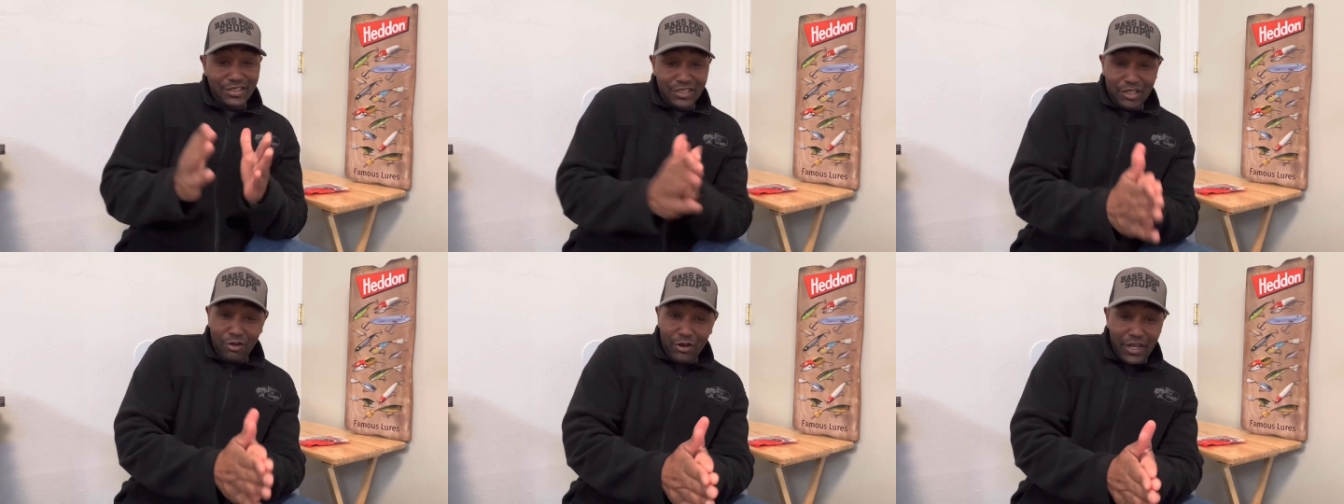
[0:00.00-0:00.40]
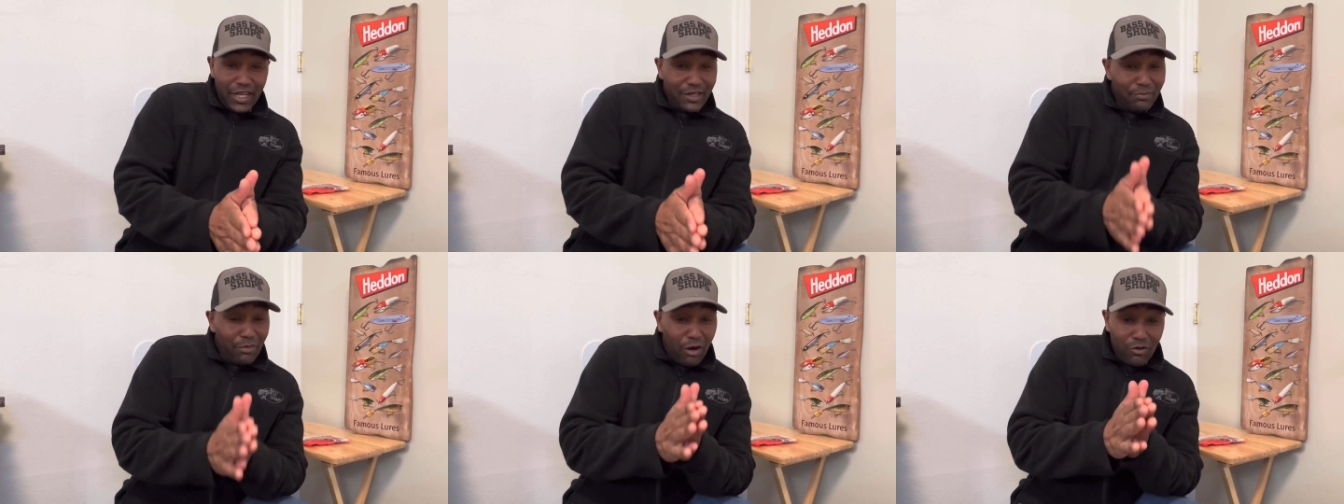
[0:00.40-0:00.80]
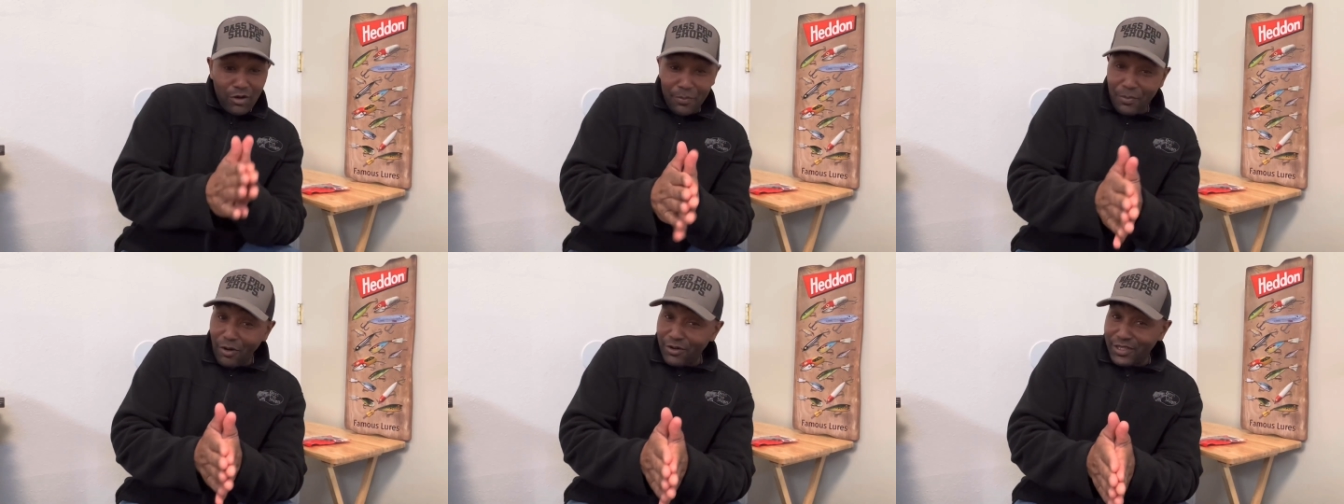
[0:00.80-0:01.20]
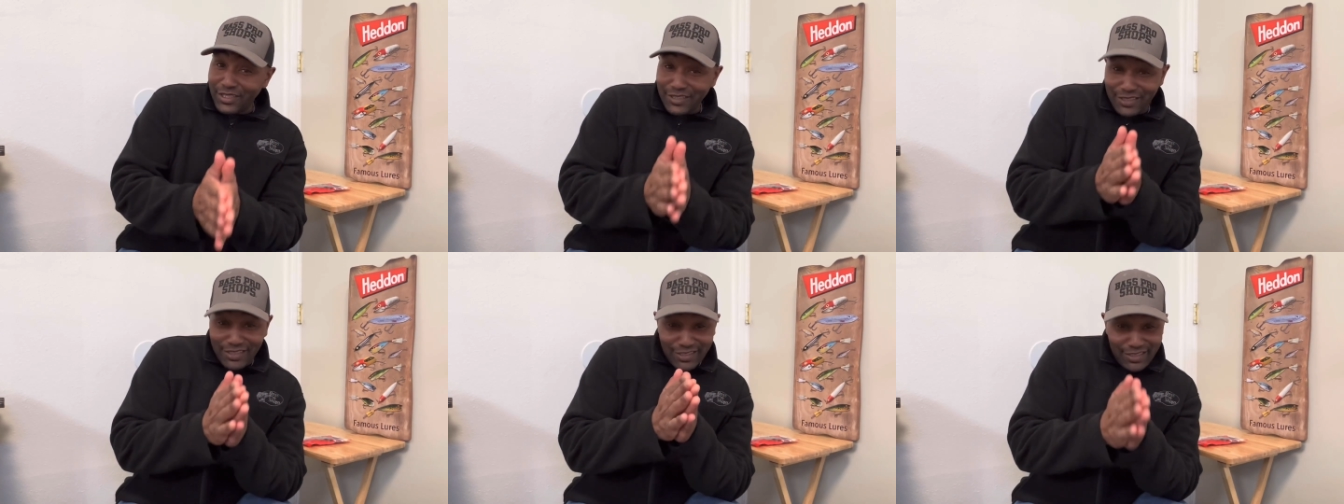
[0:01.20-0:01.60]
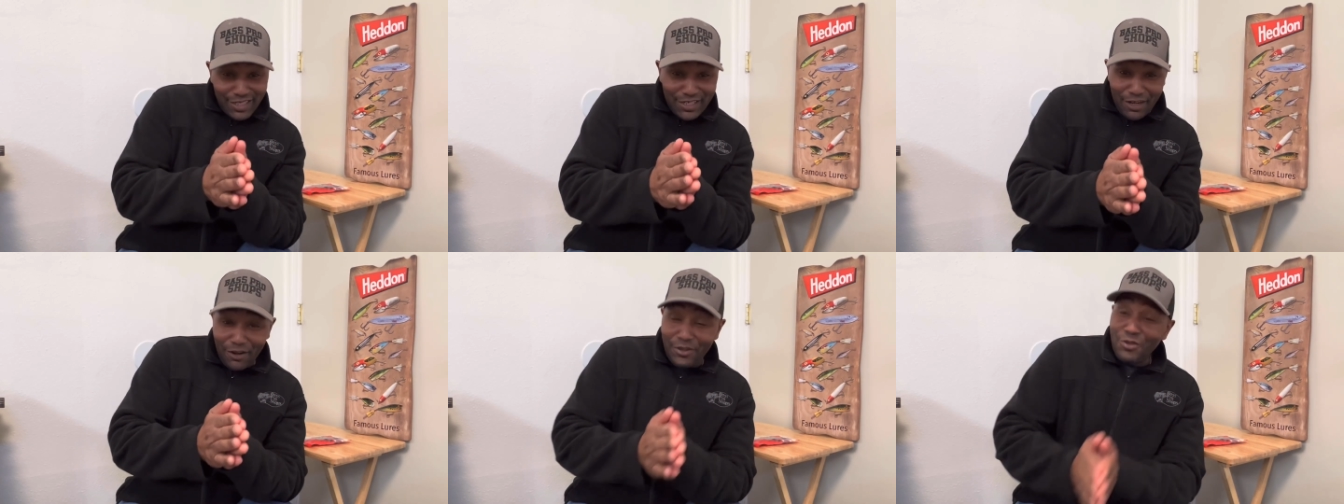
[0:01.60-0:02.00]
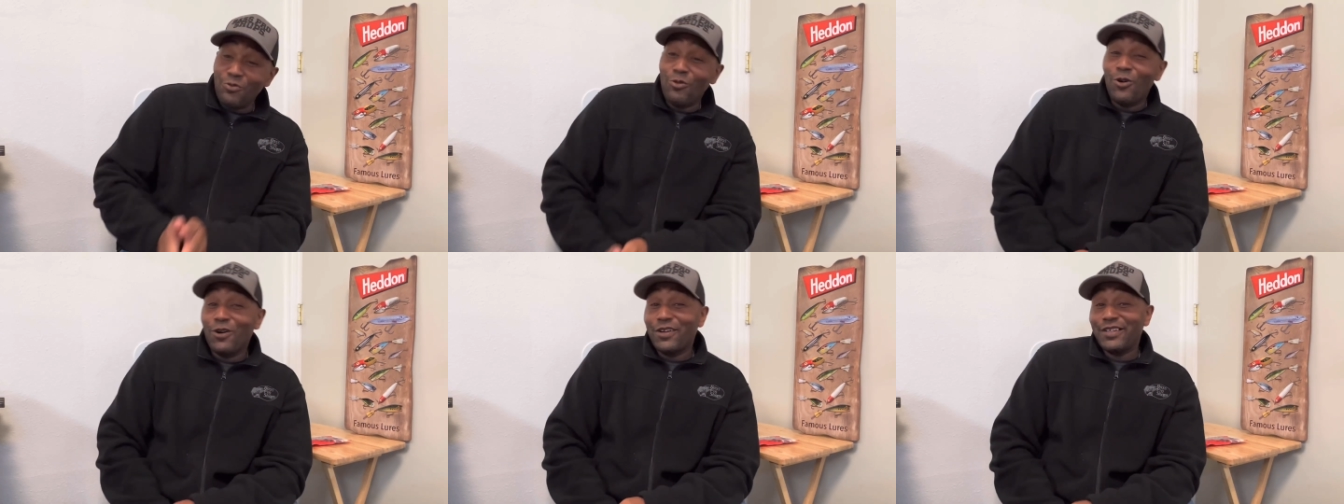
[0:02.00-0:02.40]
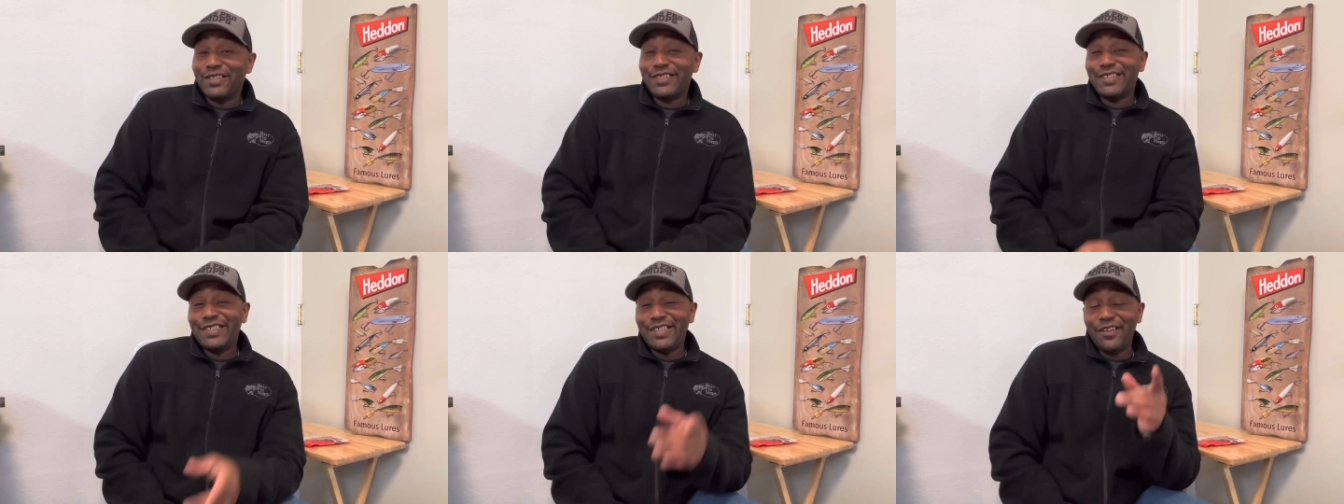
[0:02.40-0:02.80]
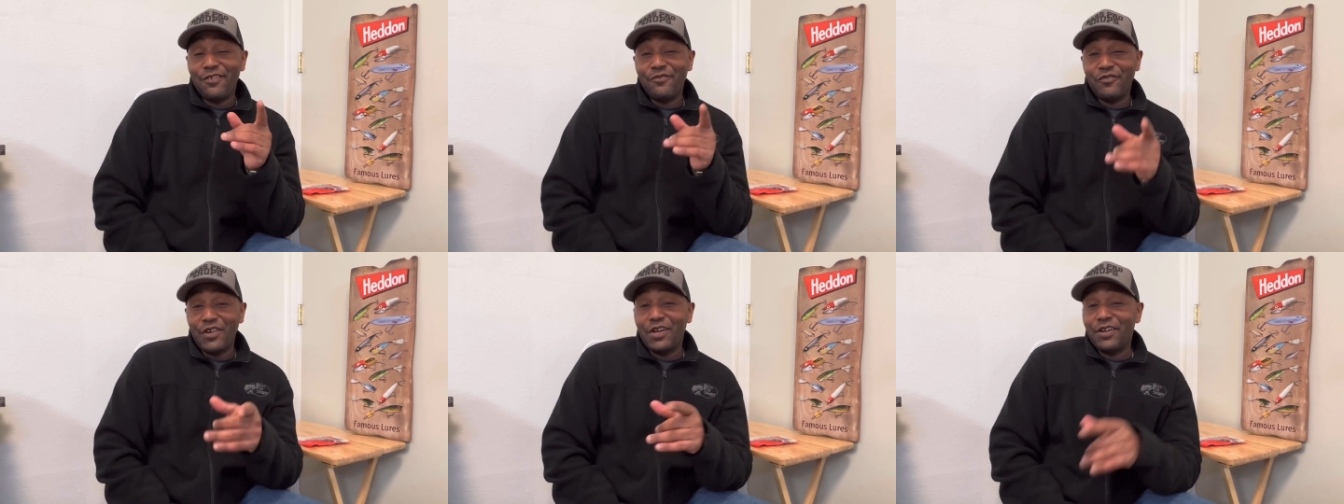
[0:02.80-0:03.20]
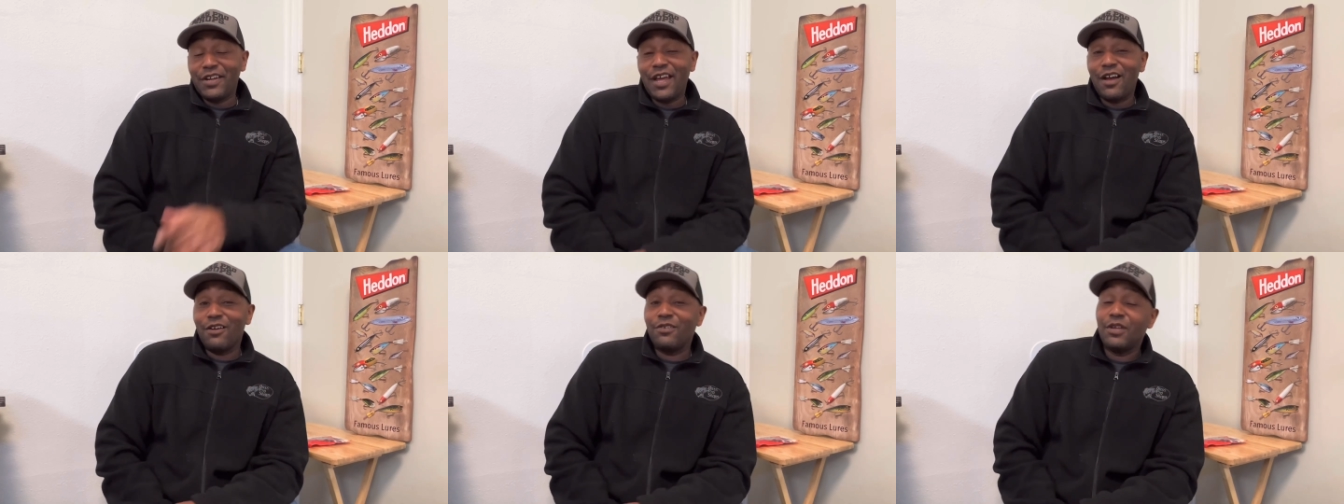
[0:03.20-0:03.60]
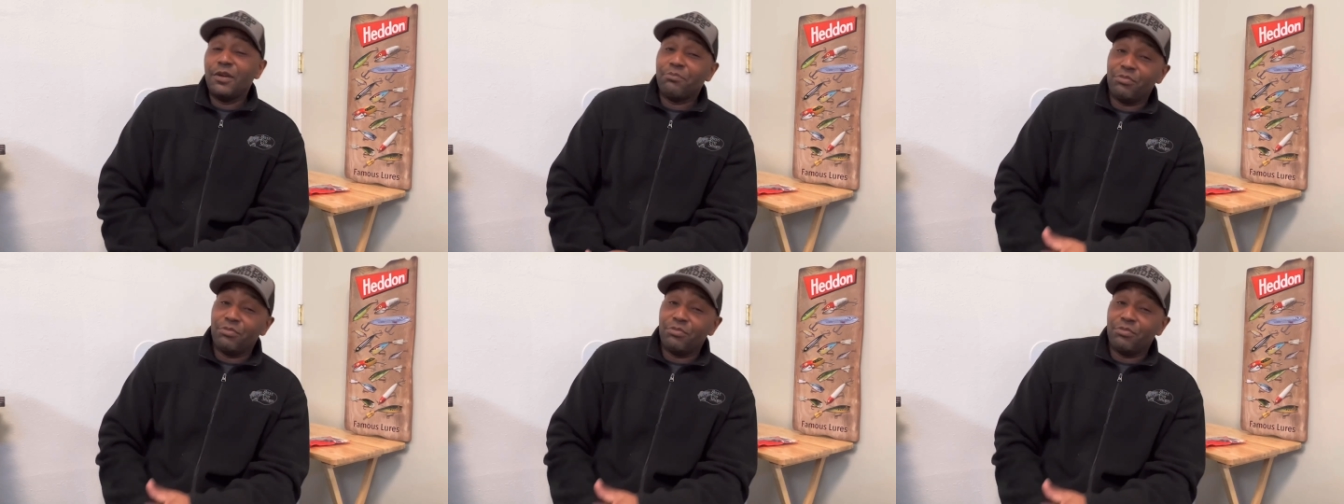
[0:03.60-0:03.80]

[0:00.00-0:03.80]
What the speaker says: Go ahead and bone up on it, study all you want, figure it out.